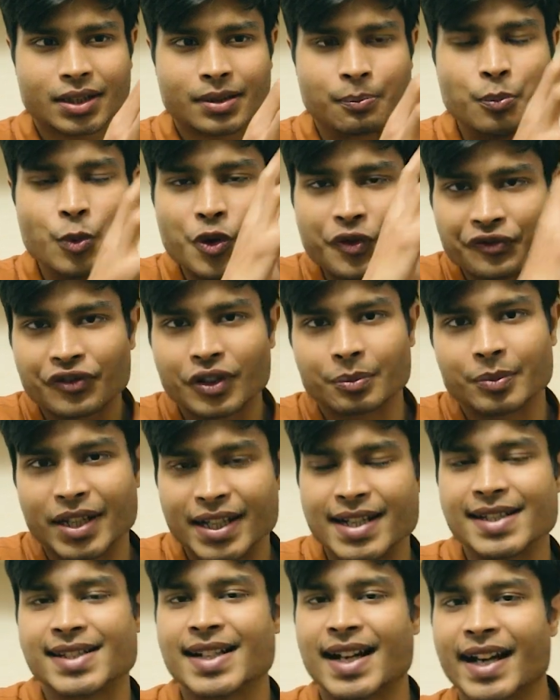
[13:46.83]
moved from the
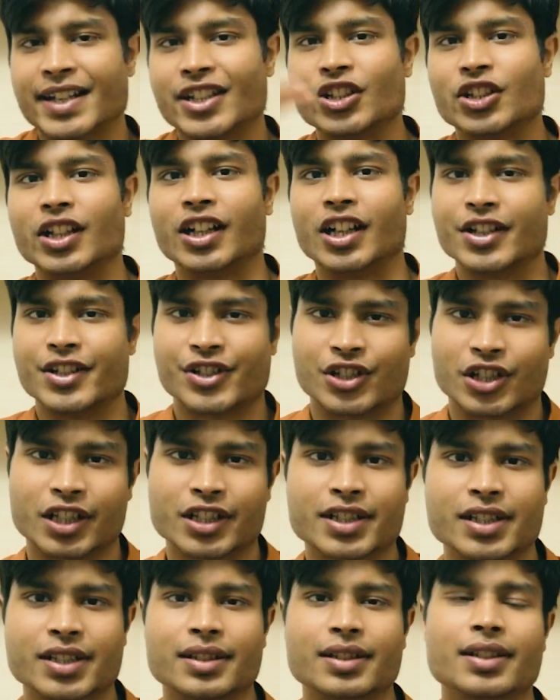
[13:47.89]
design to the
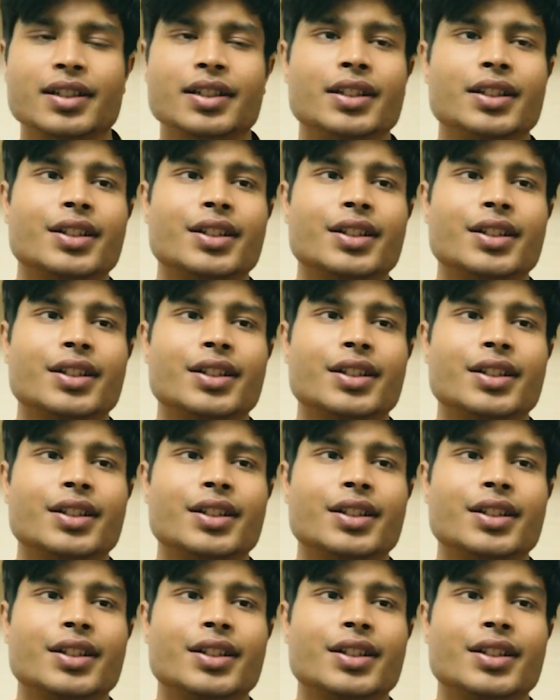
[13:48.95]
construction.